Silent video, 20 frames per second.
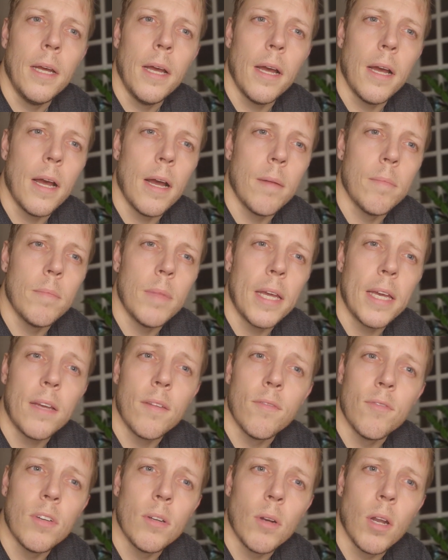Um, it can
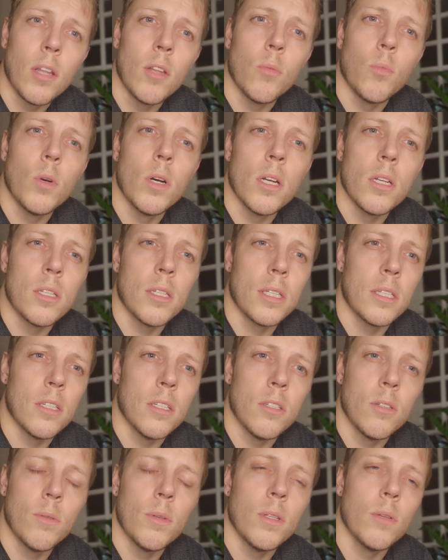feel like the worst thing to
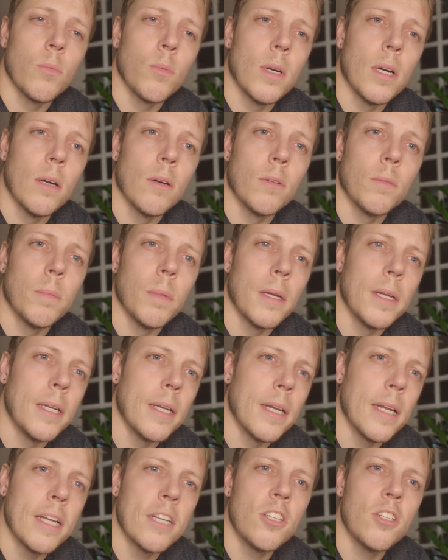do in the world, but
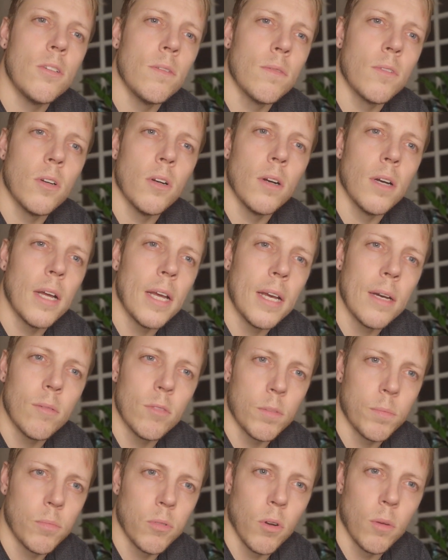unless you've got a
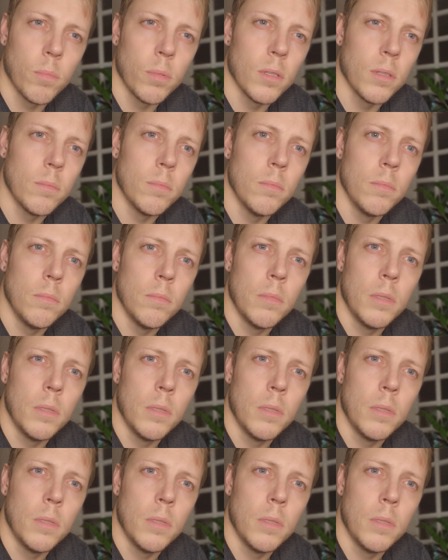health problem,